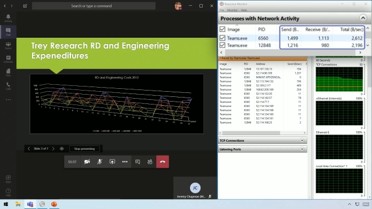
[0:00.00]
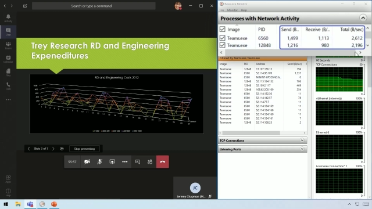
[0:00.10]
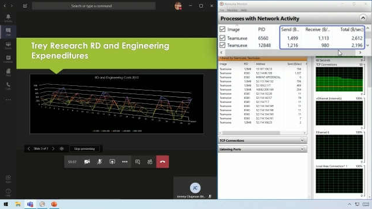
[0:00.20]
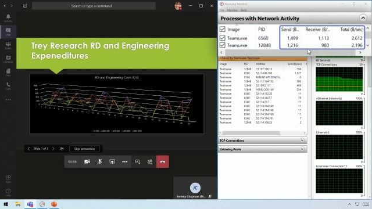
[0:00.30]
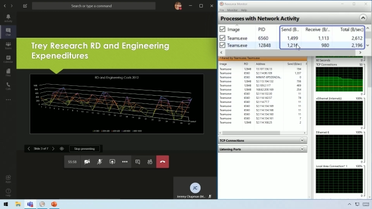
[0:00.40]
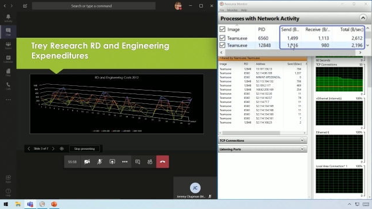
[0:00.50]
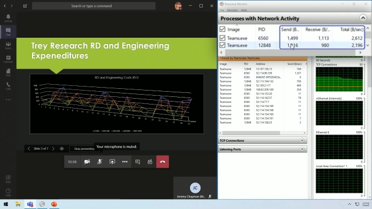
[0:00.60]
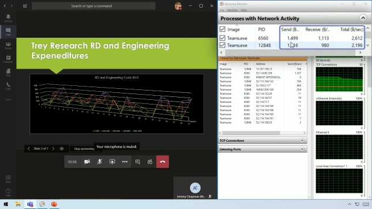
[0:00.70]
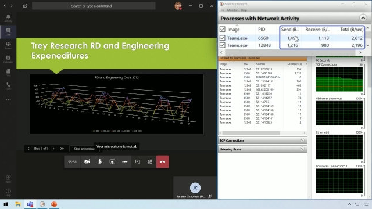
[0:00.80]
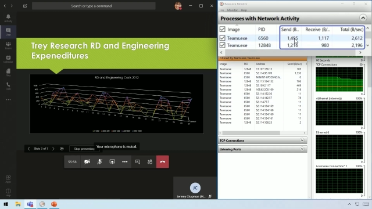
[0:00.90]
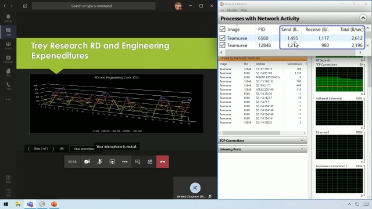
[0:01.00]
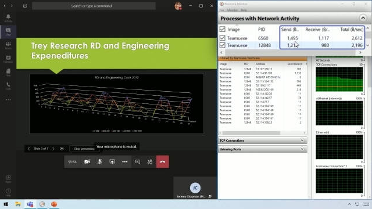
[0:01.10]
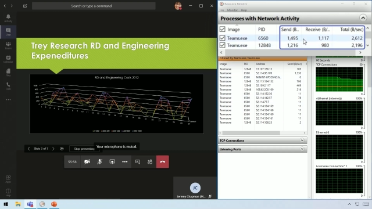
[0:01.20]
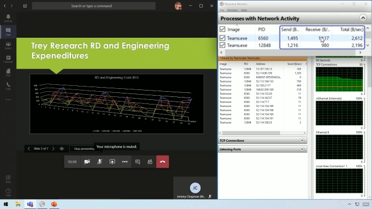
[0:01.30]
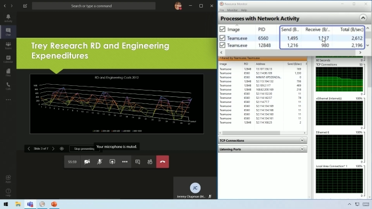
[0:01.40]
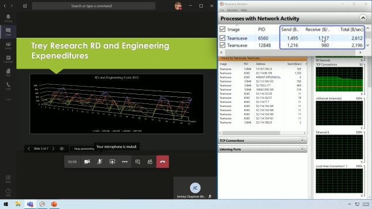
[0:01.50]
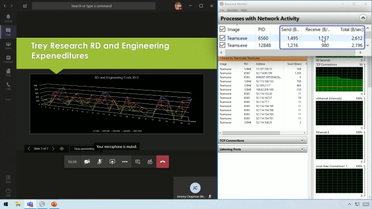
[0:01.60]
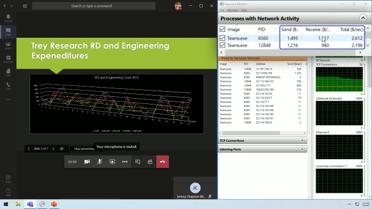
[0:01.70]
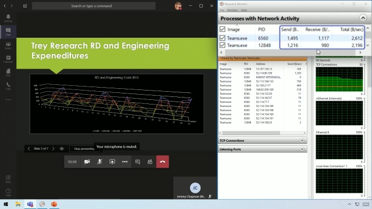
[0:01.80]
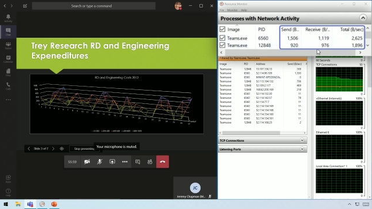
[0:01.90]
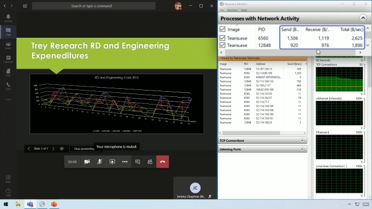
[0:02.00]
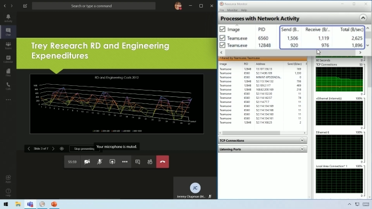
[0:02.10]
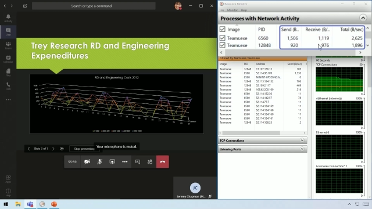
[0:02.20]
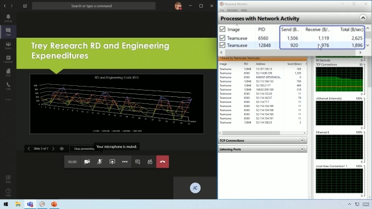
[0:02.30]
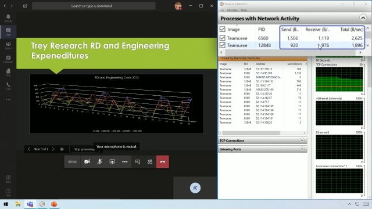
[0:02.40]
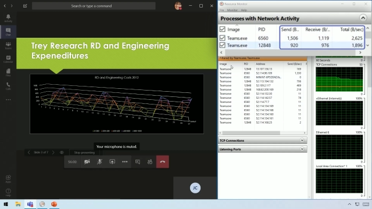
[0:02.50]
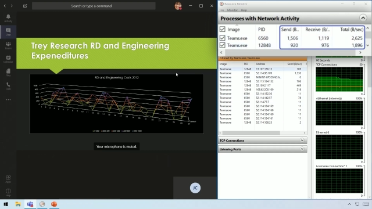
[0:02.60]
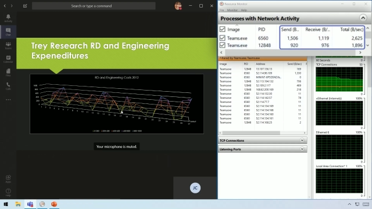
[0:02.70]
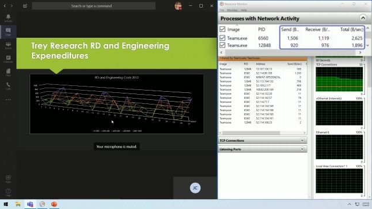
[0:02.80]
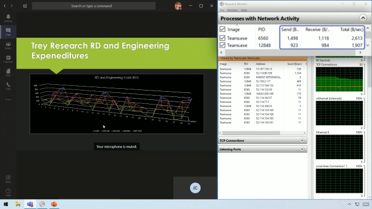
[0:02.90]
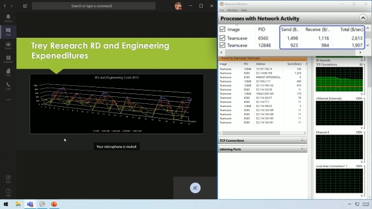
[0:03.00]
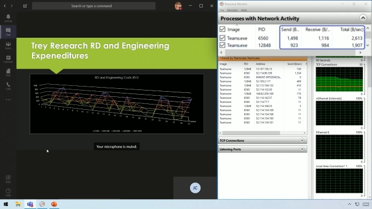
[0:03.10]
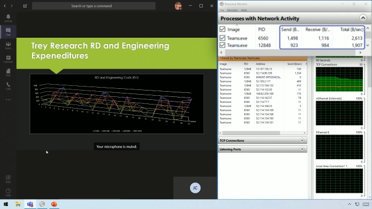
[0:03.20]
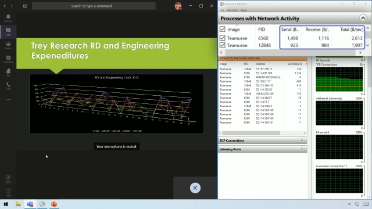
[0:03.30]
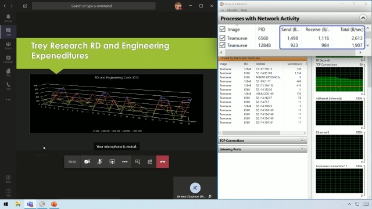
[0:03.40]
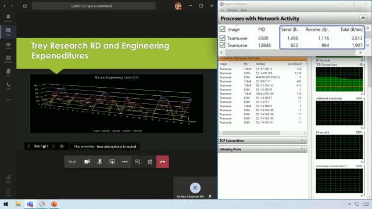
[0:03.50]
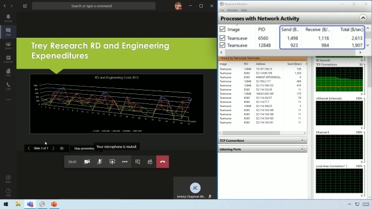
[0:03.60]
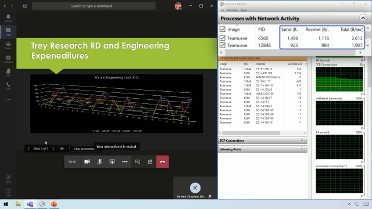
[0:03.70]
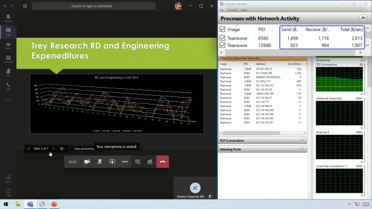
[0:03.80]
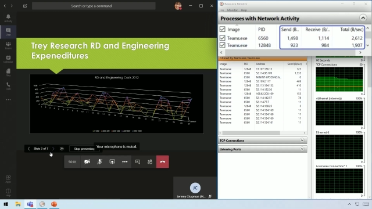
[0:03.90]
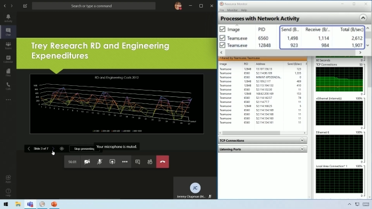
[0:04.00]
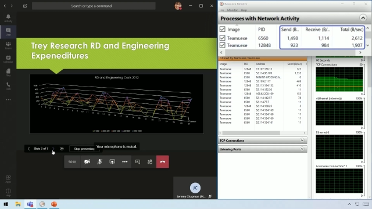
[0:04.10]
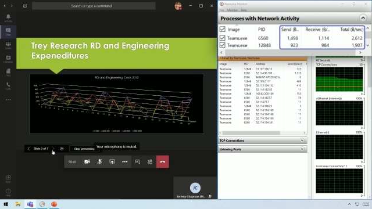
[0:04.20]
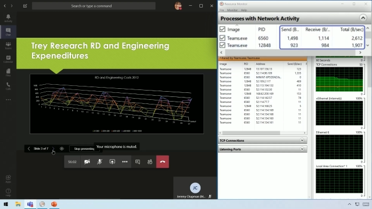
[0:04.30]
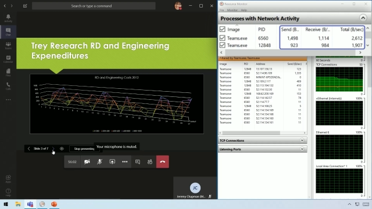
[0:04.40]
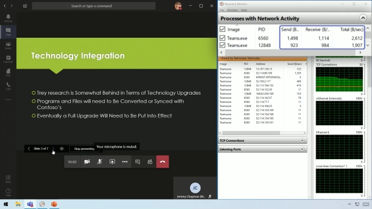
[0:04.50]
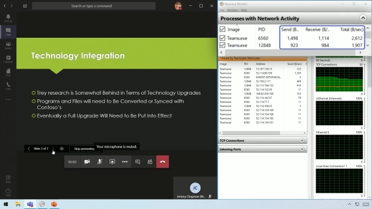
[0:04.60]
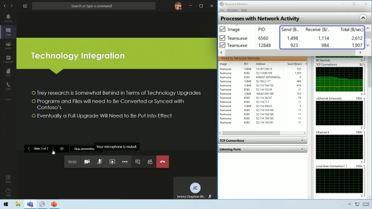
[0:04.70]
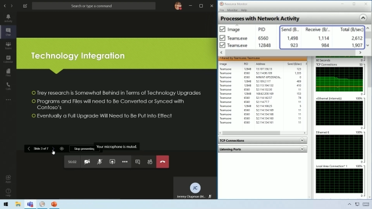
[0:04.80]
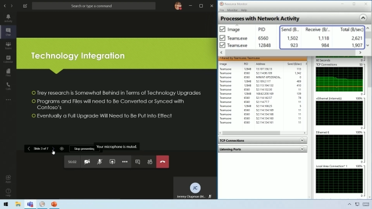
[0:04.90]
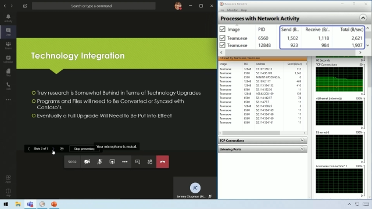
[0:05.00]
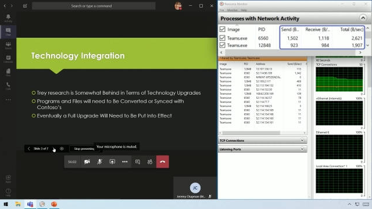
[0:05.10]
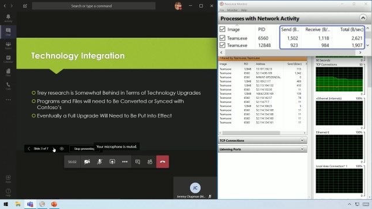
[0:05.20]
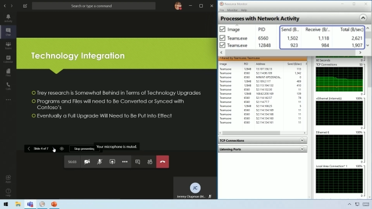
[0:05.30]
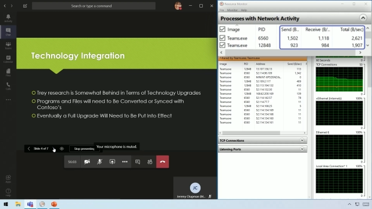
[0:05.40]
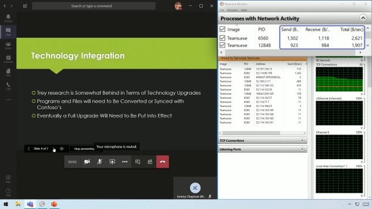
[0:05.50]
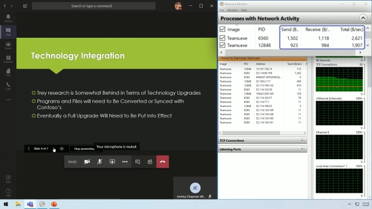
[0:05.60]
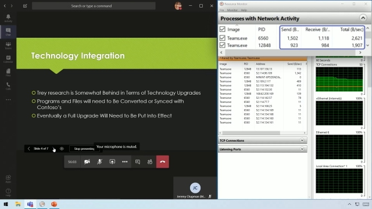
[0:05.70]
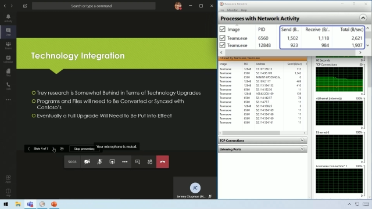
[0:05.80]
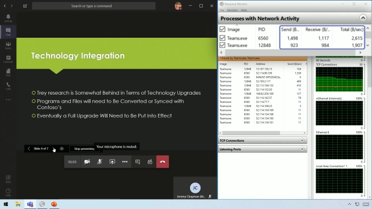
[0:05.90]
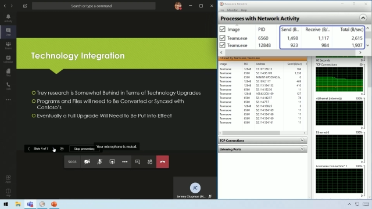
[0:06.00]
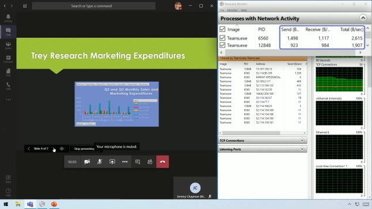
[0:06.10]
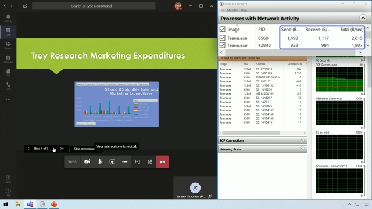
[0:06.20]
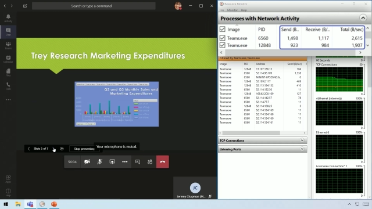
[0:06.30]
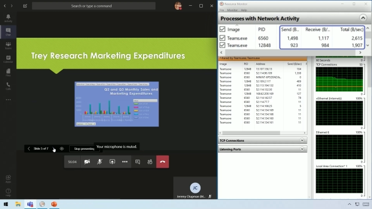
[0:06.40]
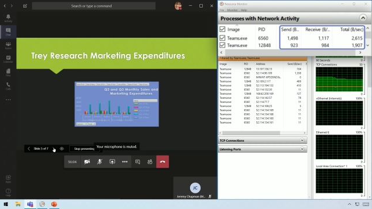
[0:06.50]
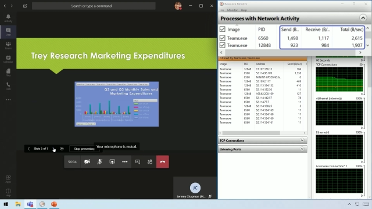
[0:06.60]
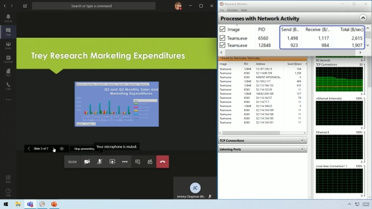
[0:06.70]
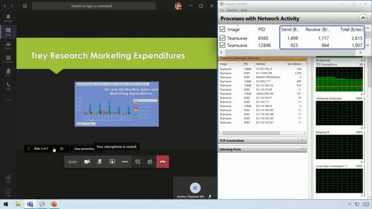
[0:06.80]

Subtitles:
[unreadable: no face in view]